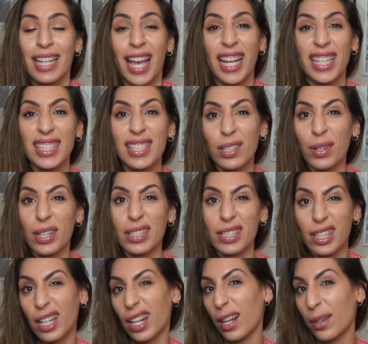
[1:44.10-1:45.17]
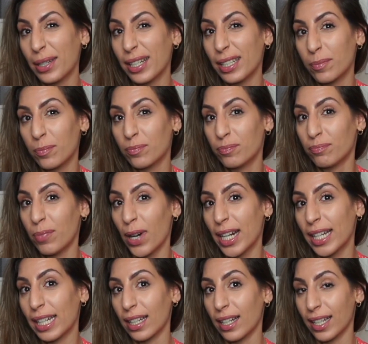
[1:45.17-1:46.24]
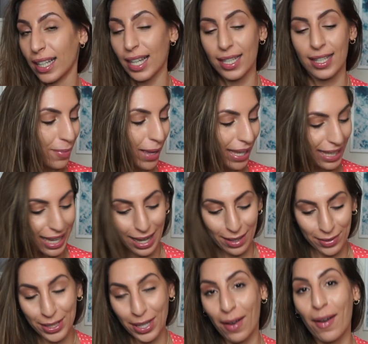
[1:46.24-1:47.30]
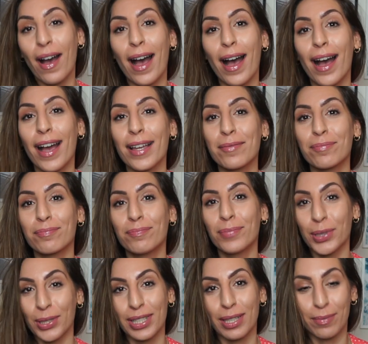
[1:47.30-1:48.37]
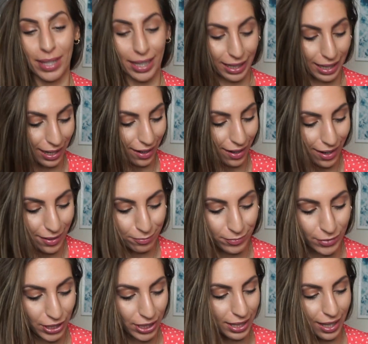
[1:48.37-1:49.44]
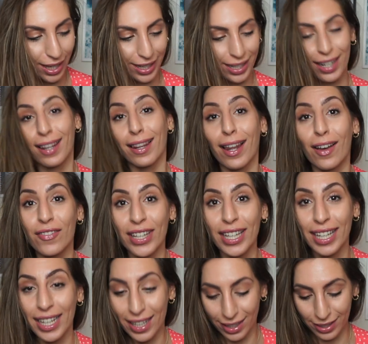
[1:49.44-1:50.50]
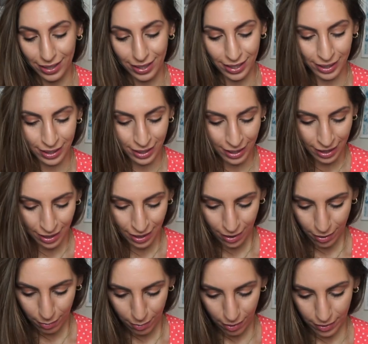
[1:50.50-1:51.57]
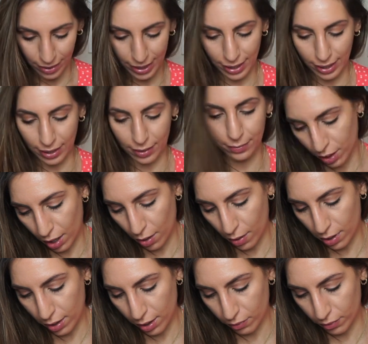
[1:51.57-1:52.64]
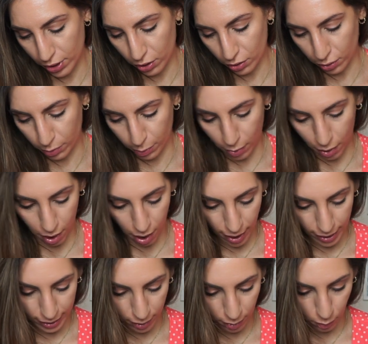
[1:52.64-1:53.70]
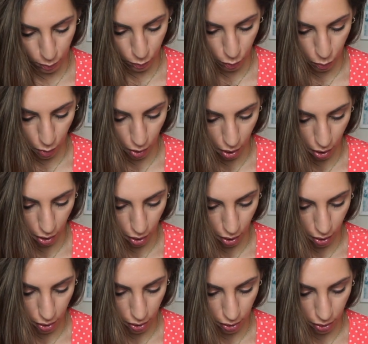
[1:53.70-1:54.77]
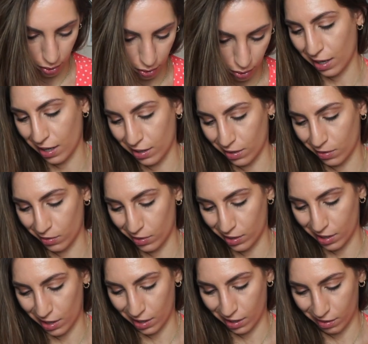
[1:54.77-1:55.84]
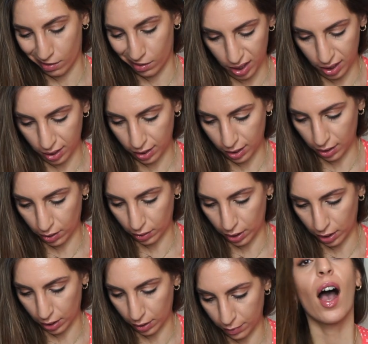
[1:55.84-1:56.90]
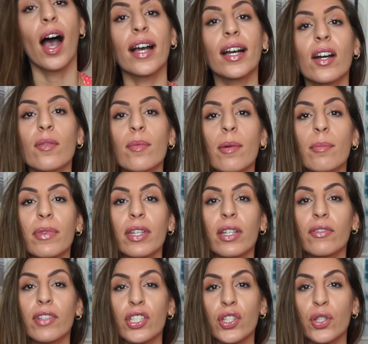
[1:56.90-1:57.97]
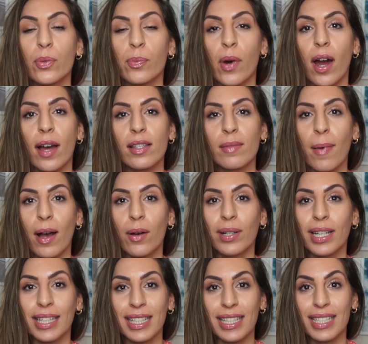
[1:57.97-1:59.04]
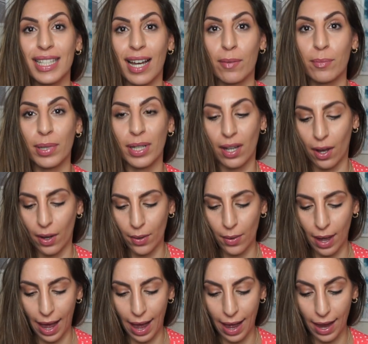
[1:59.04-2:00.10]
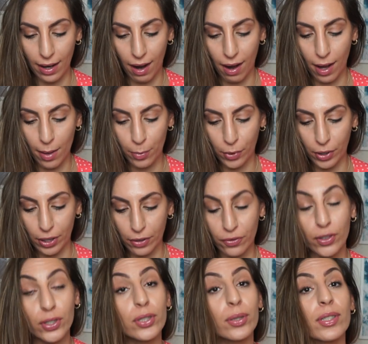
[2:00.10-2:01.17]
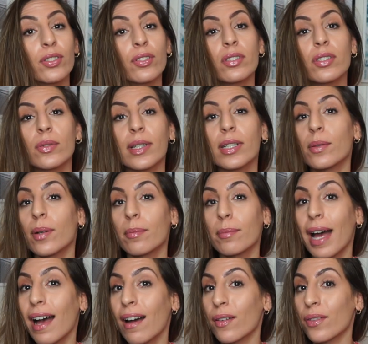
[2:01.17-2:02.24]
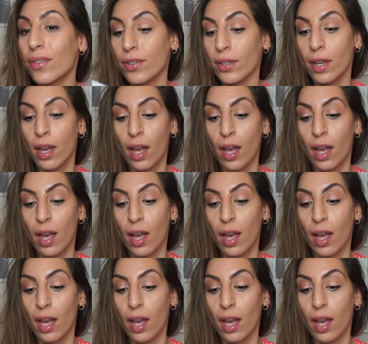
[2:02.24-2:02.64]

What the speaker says: it's still under the Chloe bracket, I guess. But yeah, so I bought something and I'm just like loving it. Where is it? So the original price was, I don't know, it doesn't say on here. I can't remember the original price, but I will link it down below. And I bought it for £221,